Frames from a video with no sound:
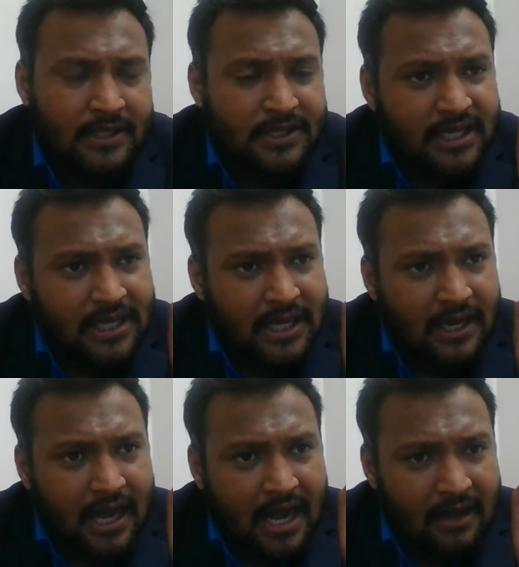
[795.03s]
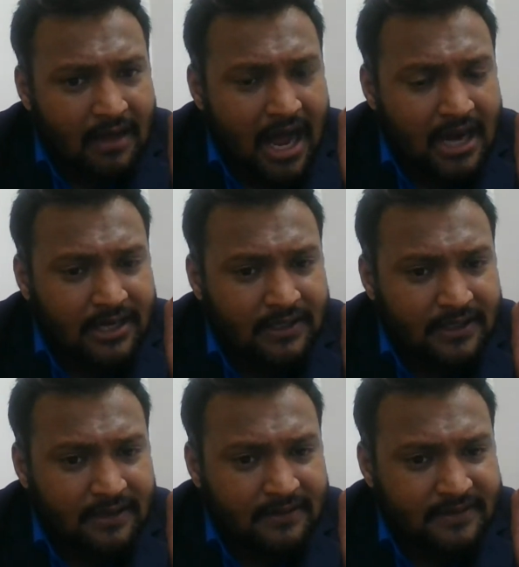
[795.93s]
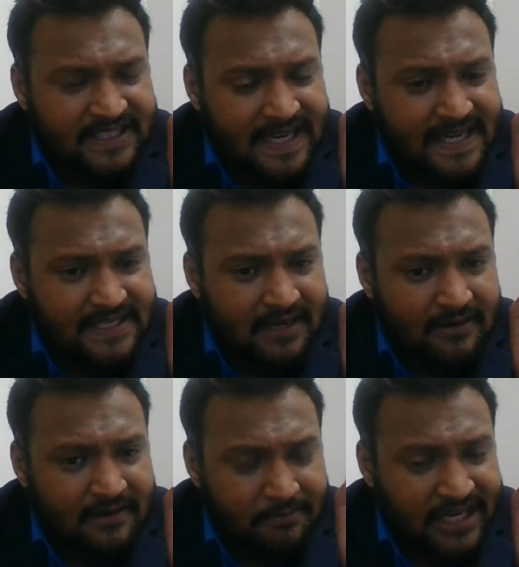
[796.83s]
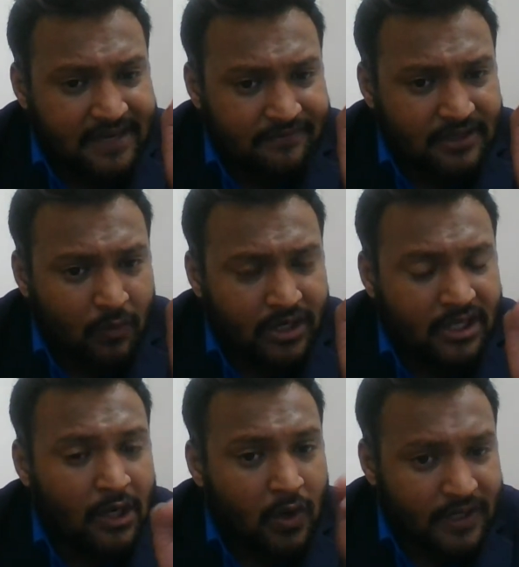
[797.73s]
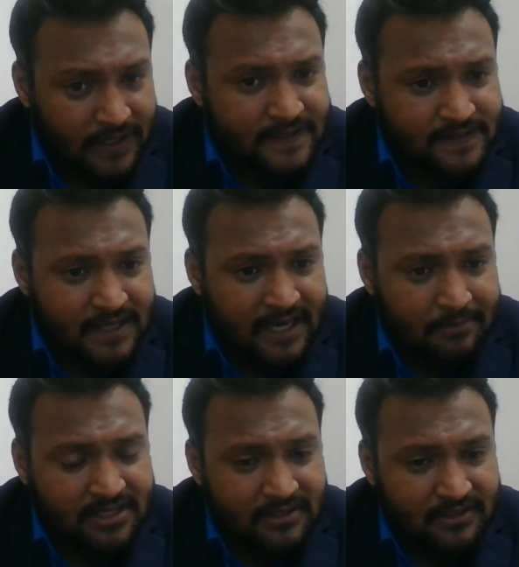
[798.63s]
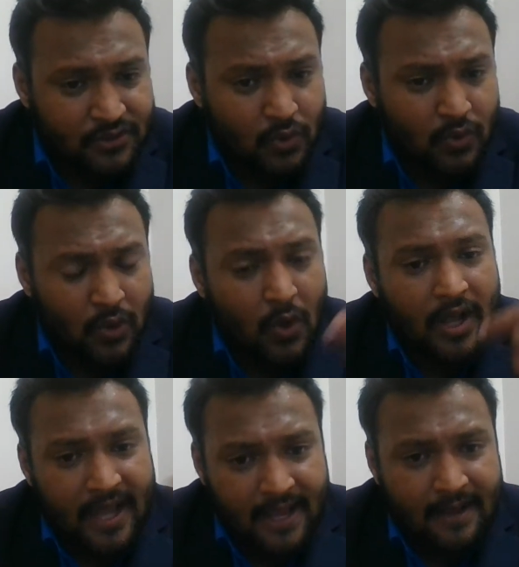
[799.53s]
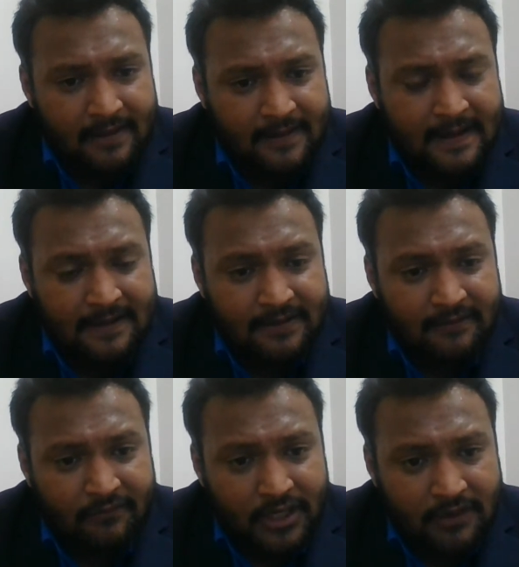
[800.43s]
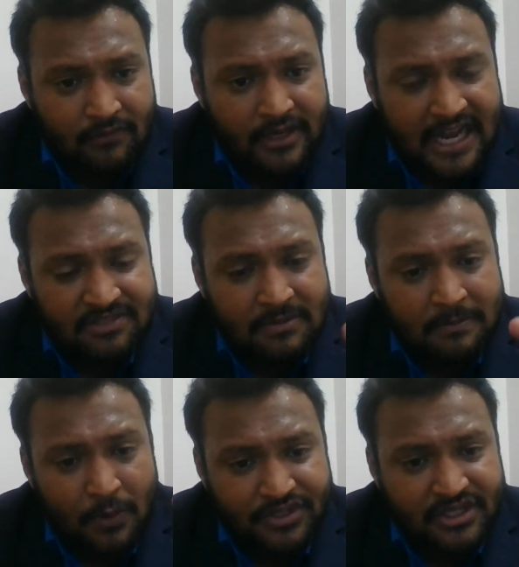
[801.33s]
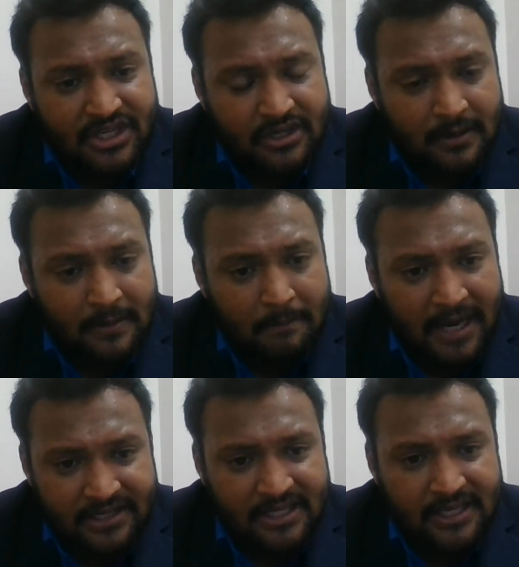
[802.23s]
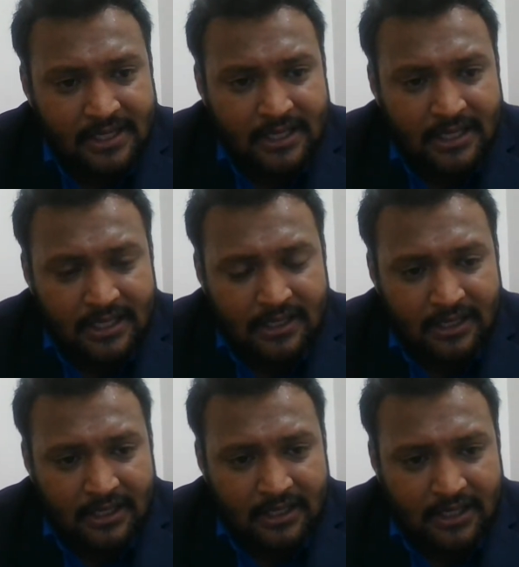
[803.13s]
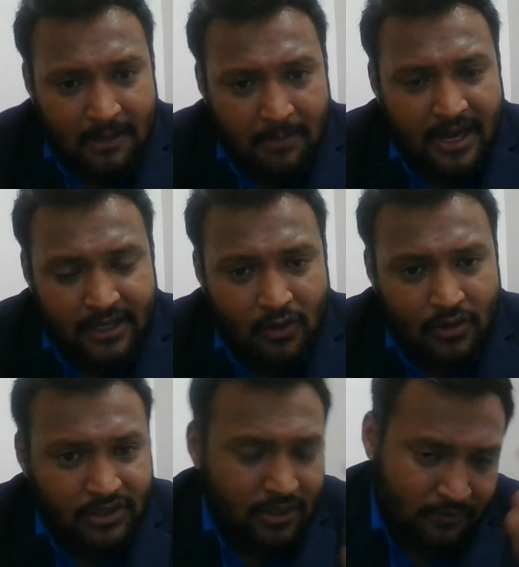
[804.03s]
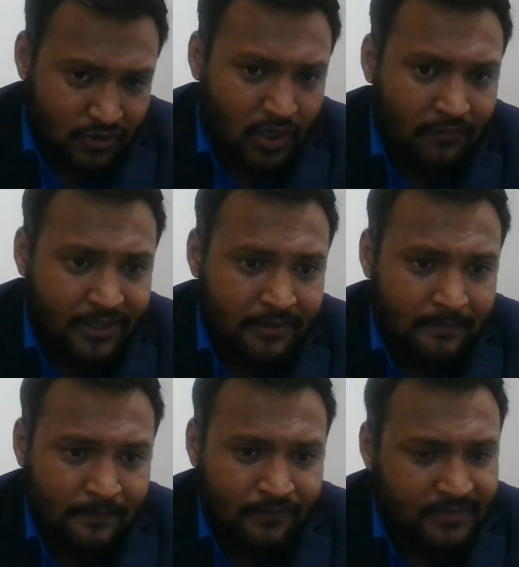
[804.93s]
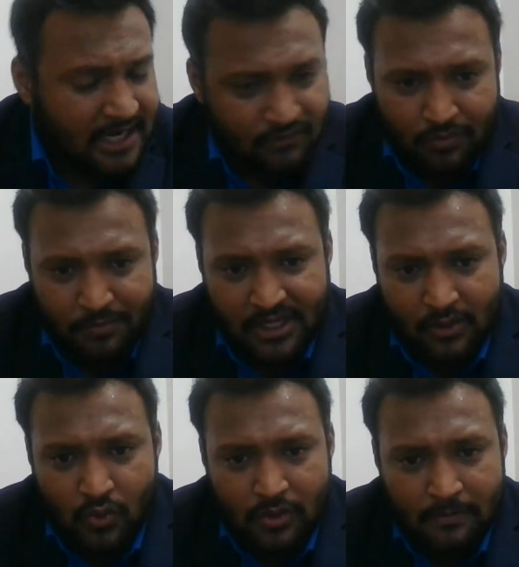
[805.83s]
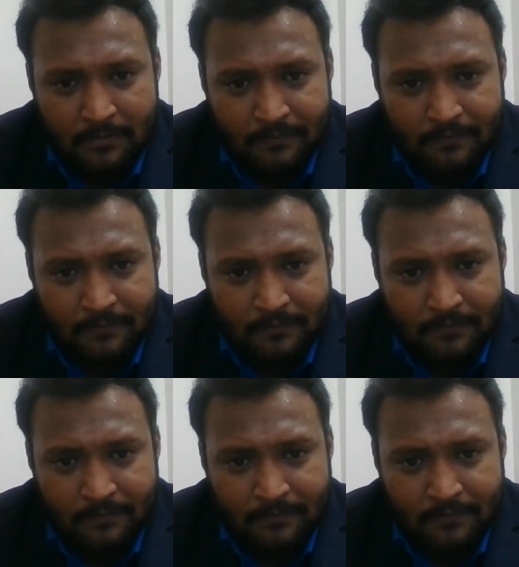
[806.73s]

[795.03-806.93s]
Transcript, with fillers: the Hart says that believes in what the law is that means jo law hai whatever has been posited by the uh, commander or the sovereign that would be a rule